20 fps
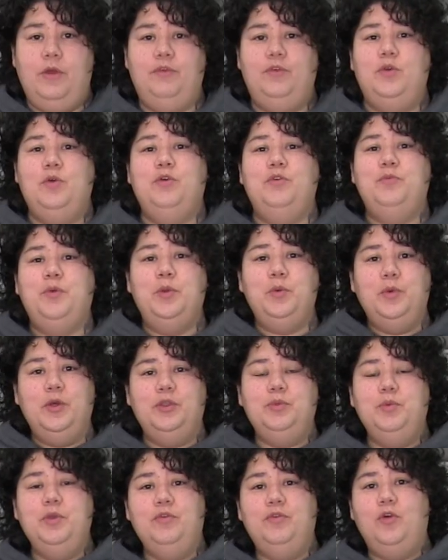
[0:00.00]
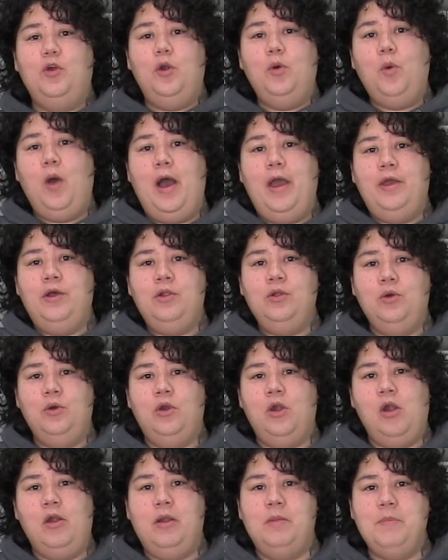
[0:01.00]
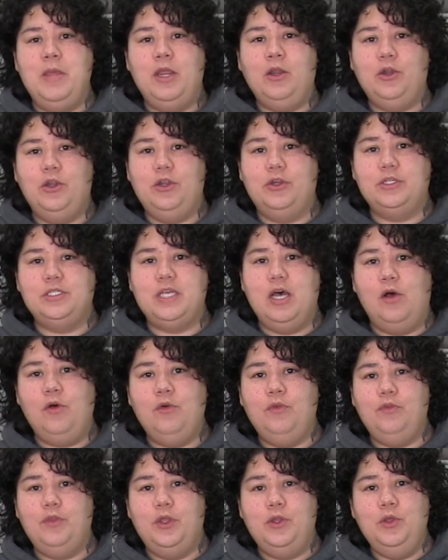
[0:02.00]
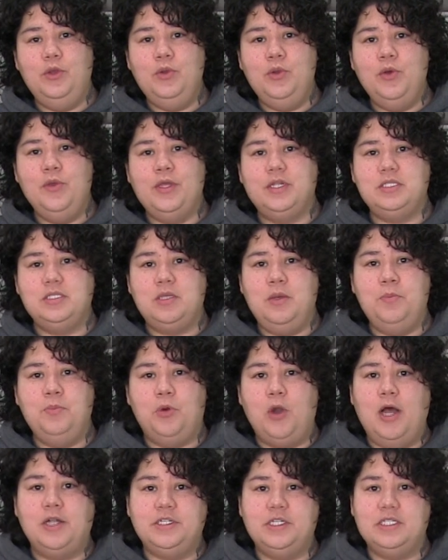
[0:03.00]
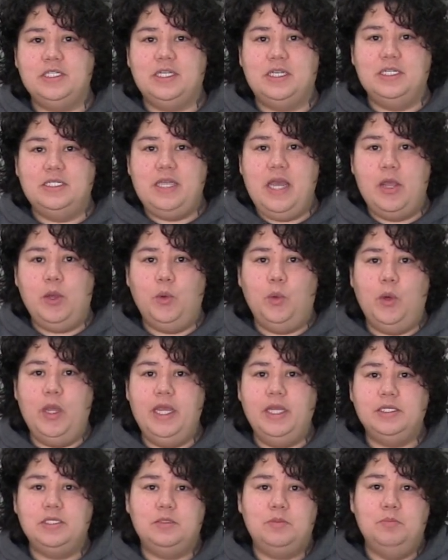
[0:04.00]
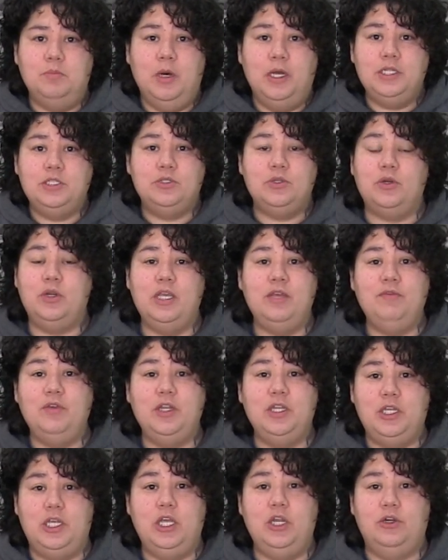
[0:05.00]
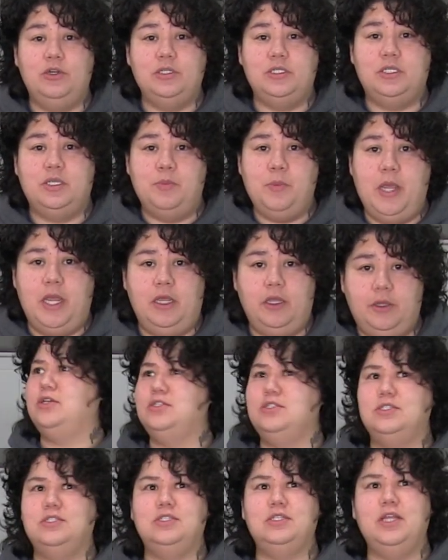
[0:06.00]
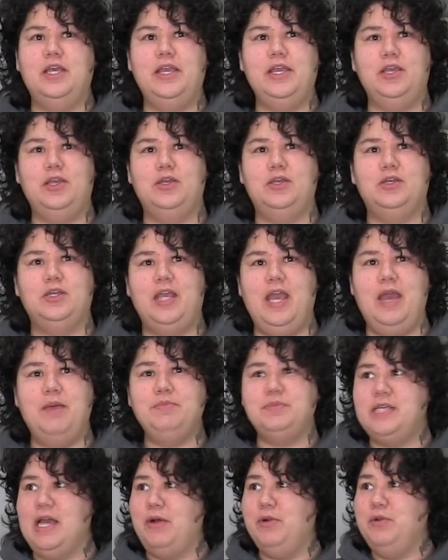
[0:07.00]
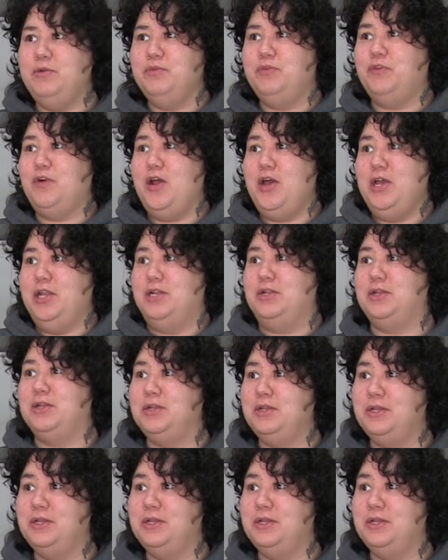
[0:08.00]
If you have been with me for a while or are a maker yourself, then you know that some projects can take weeks, months, or even years to make. It's like camped out in front.